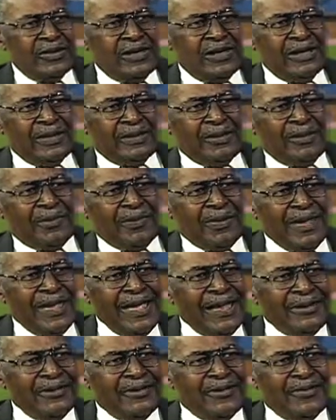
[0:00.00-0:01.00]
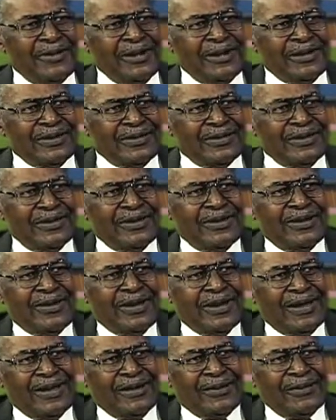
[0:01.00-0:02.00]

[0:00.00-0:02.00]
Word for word: at the mm-hmm. banquets and all that.